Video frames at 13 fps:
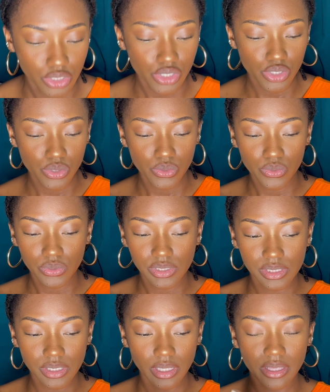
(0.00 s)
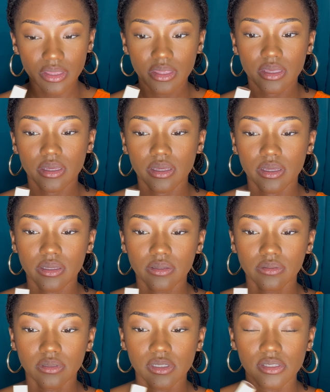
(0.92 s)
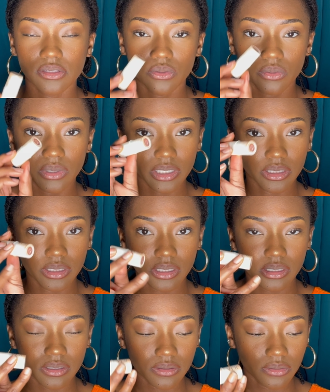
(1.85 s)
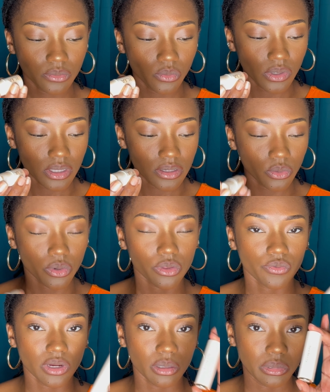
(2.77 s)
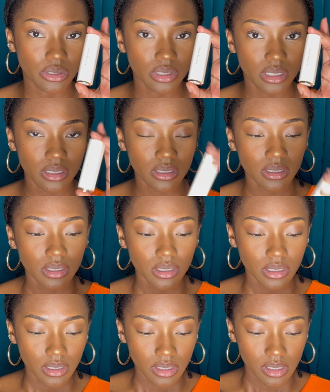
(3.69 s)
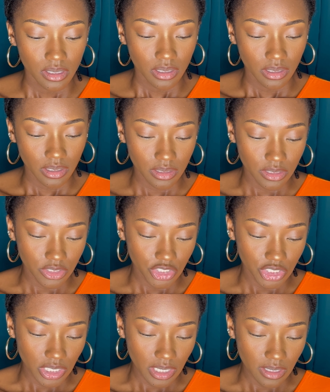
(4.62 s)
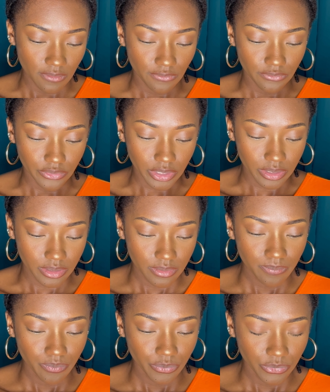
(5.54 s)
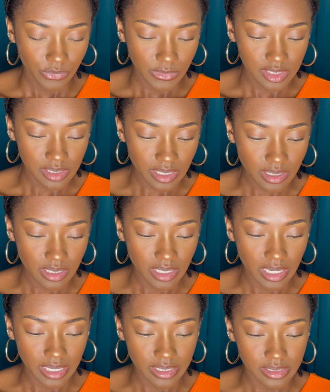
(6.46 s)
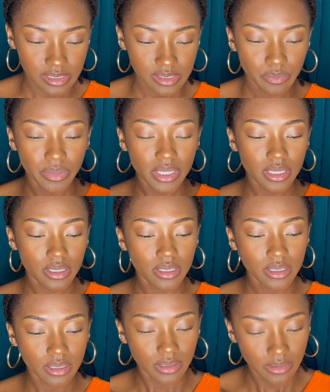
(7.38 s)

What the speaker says: use this little Ilia one or the Rare Beauty in the shade Fun. It's like a nice pinky